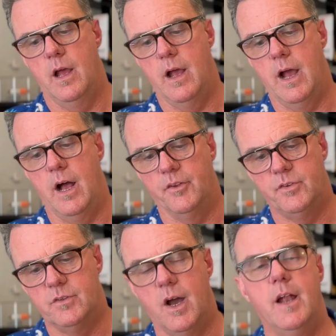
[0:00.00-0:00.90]

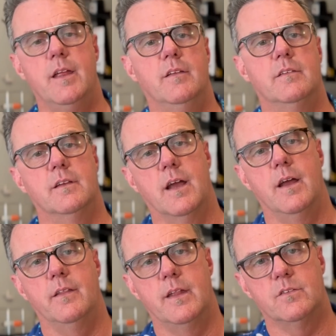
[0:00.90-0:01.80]
Al-Sudani is the guy
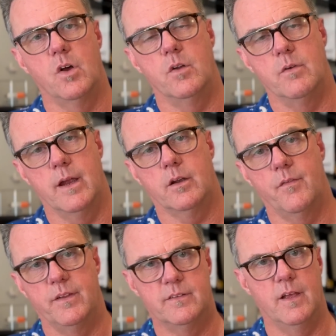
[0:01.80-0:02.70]
that's on record
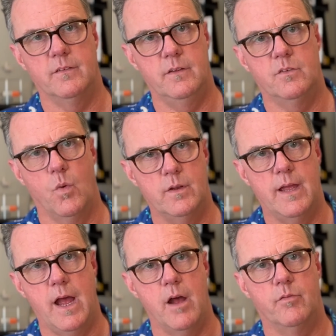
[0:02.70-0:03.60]
that says he's going to
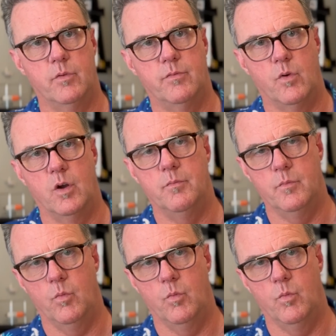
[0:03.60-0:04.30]
have reform